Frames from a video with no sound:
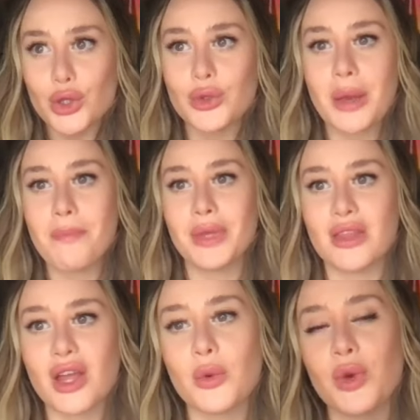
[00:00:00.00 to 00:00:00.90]
can be
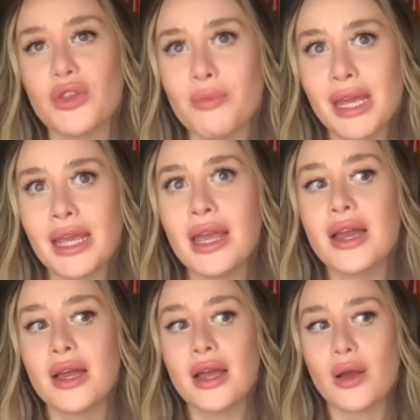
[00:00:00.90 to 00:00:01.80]
there with me
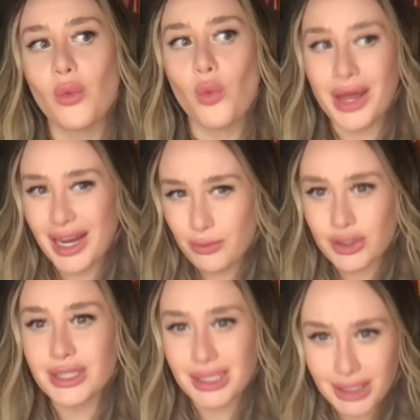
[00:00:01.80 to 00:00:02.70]
when I
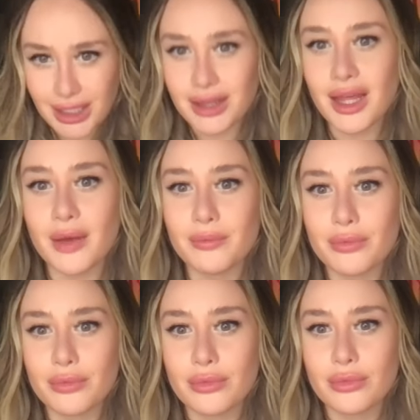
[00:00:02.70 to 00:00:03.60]
really need them
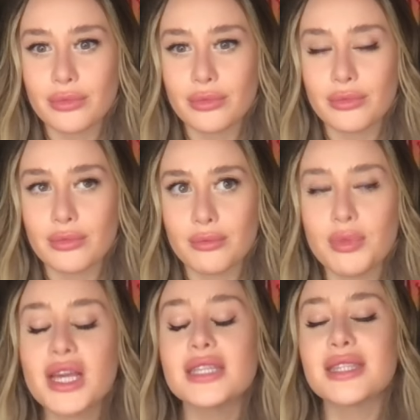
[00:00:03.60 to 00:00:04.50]

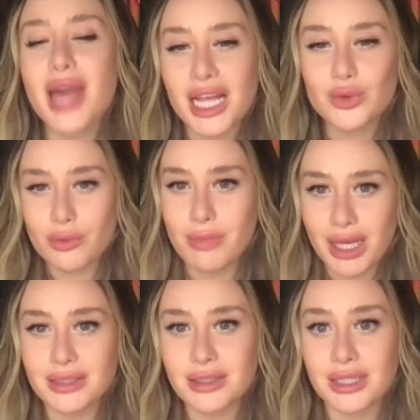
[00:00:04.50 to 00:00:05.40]
because that's what
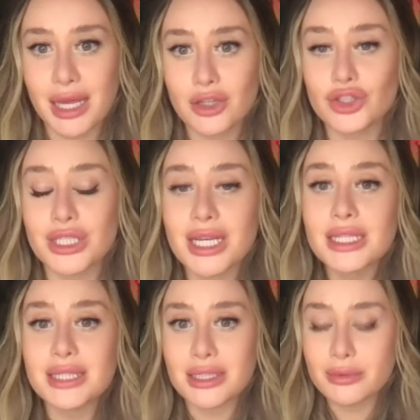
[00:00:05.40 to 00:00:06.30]
masculine energy
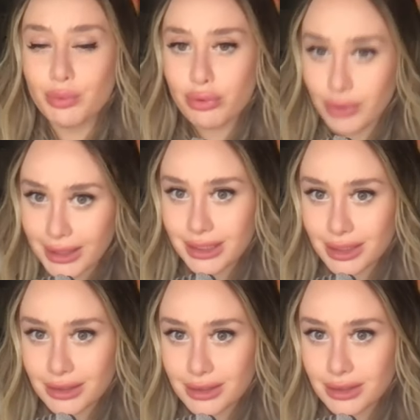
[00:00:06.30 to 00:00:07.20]
is it's
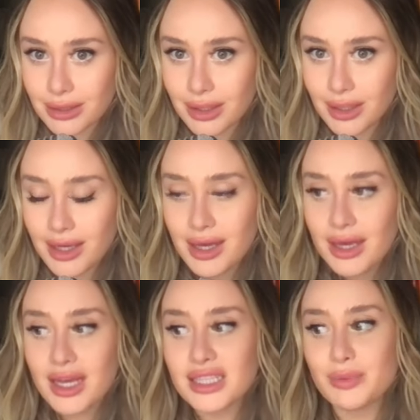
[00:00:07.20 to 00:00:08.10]
presence,
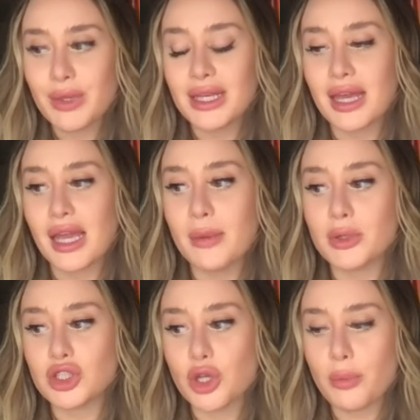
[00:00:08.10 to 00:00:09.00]
it's being able
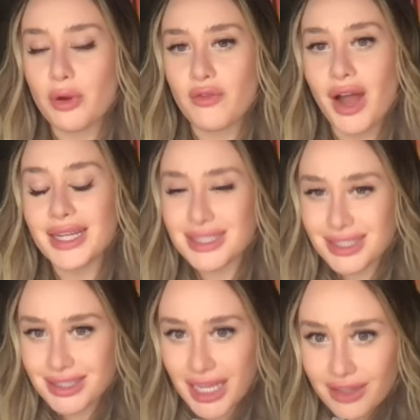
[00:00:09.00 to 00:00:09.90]
to provide
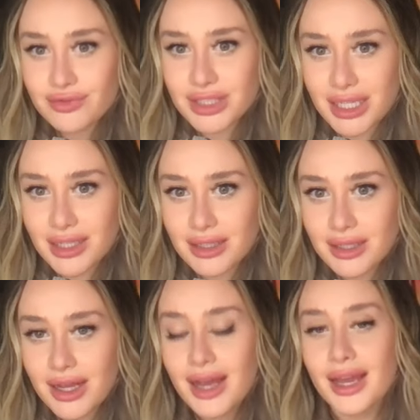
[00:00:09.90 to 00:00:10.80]
safety
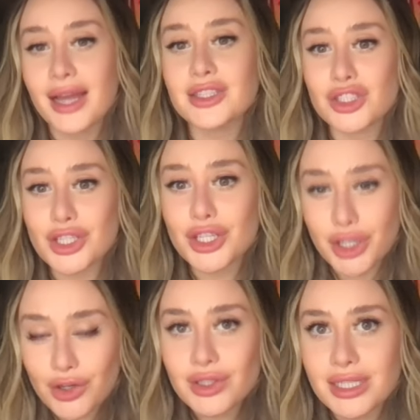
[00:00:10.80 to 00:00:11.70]
and
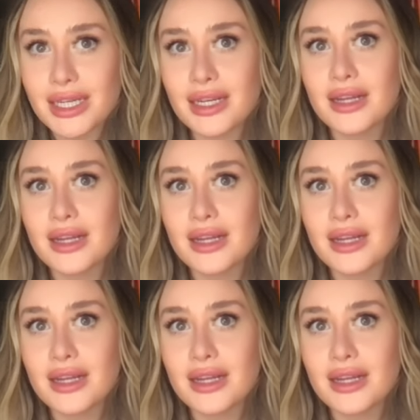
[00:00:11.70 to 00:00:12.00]
security.